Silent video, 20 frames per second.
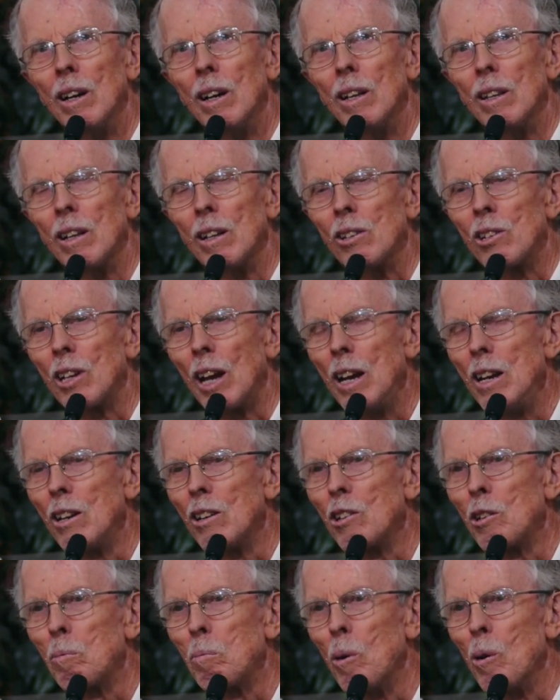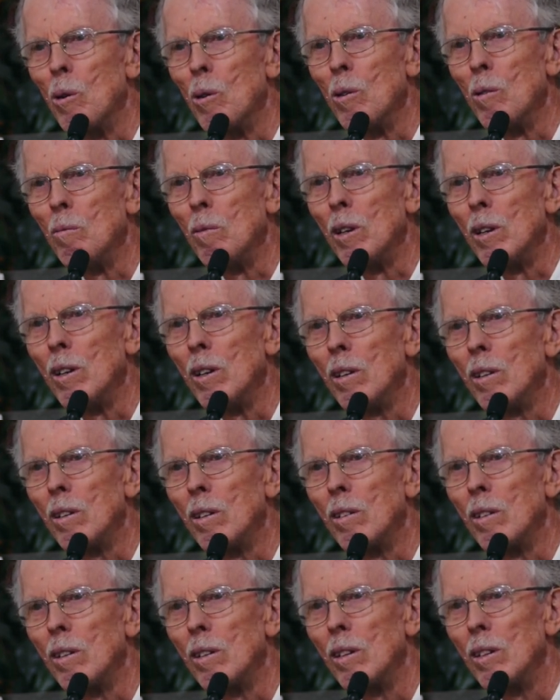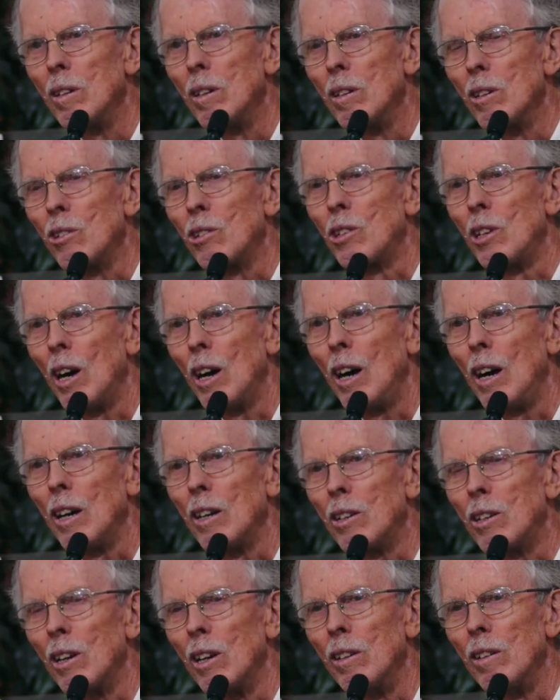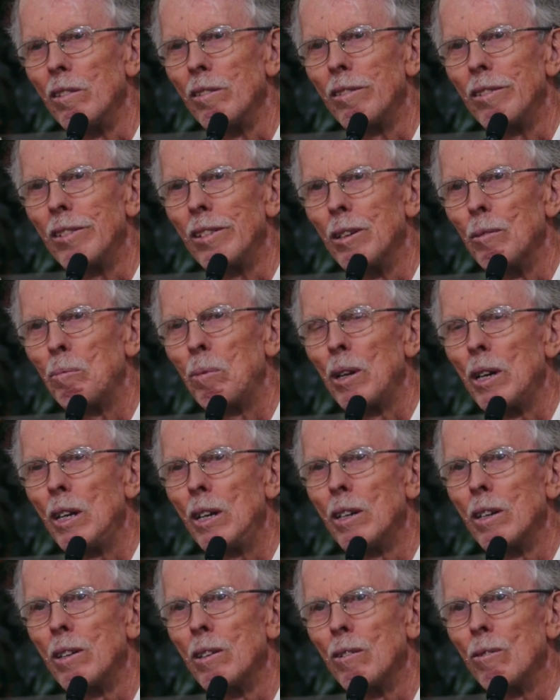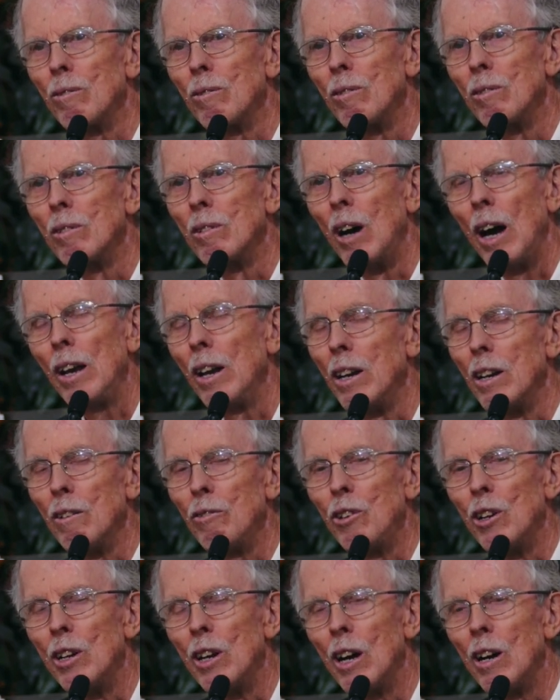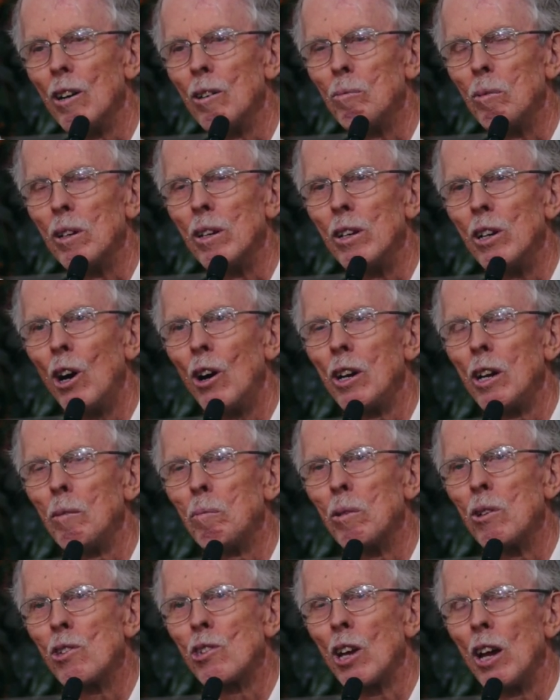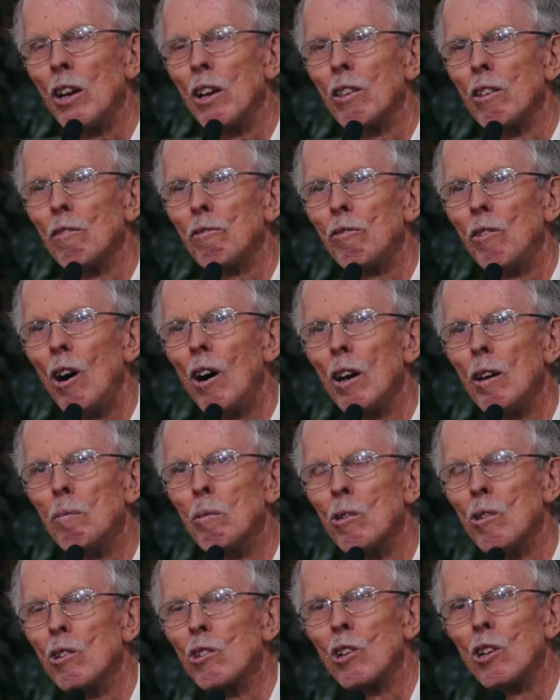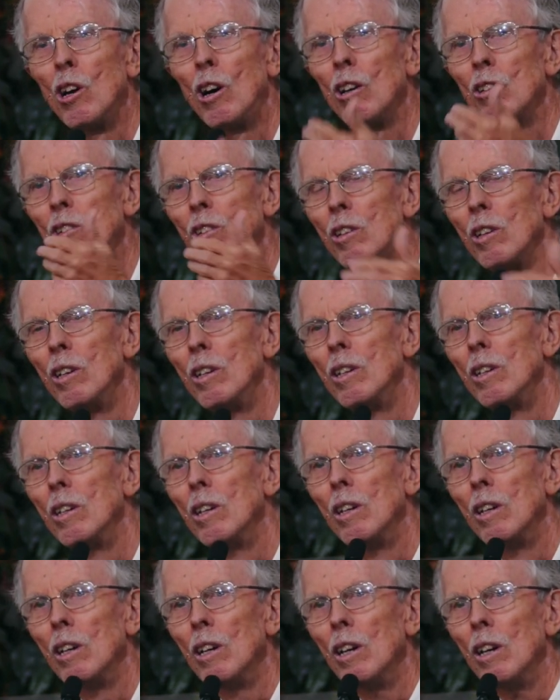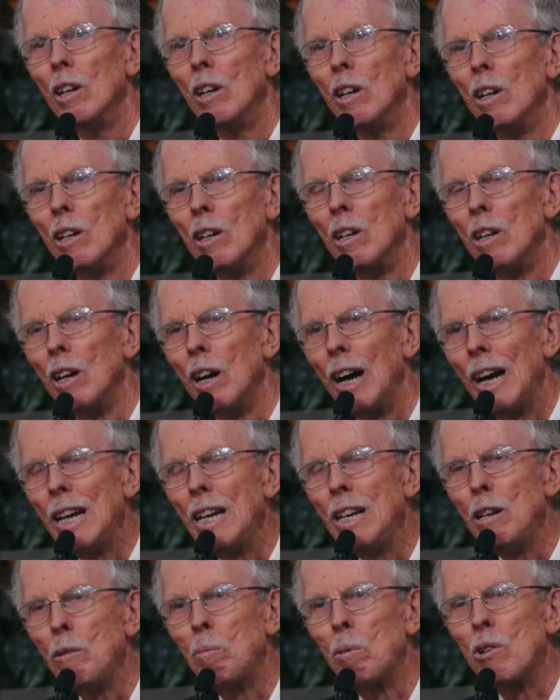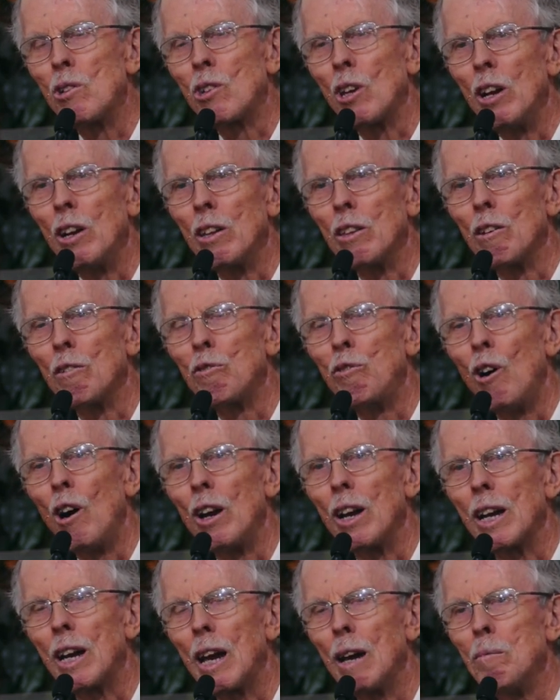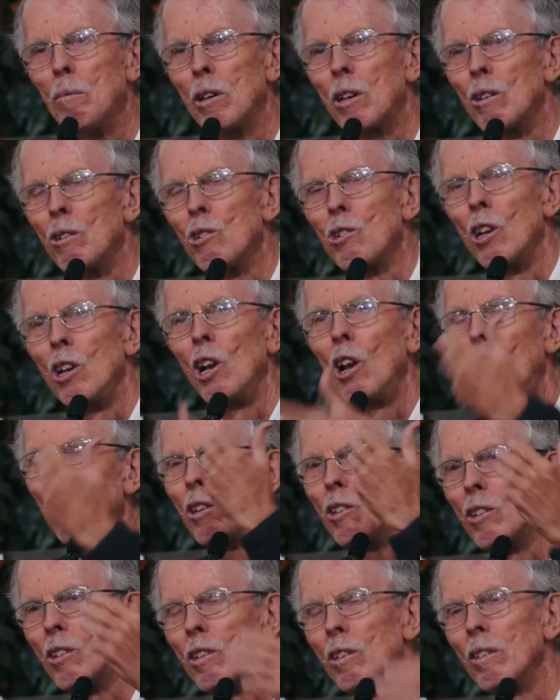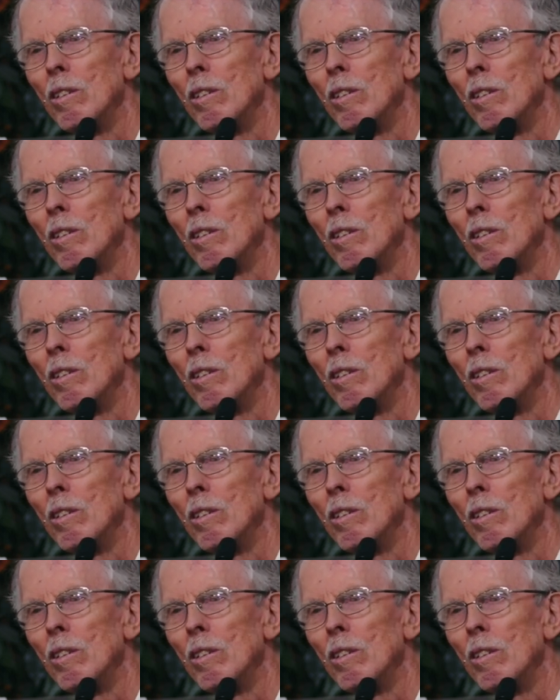that's endosperm and starch and depleted of, I don't know if you know, but 90% of the fiber is lost, 80% of the phytochemicals are lost.